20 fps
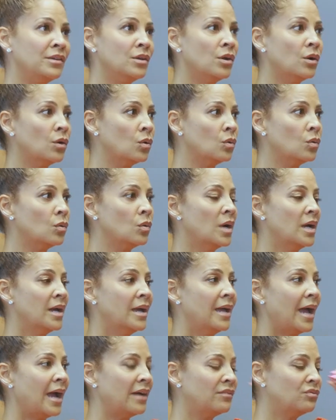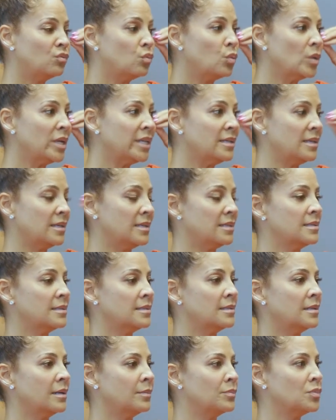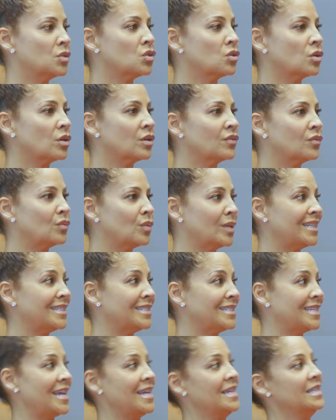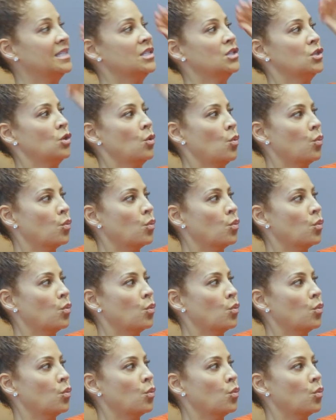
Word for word: know i've witnessed observed what it takes to